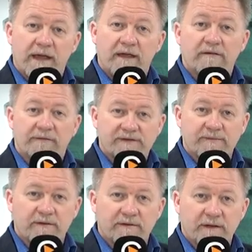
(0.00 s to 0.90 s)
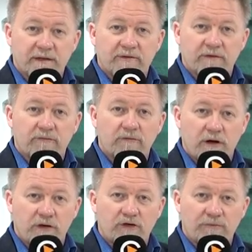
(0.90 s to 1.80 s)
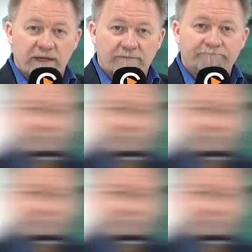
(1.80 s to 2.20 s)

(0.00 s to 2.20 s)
who make an investment into RQB.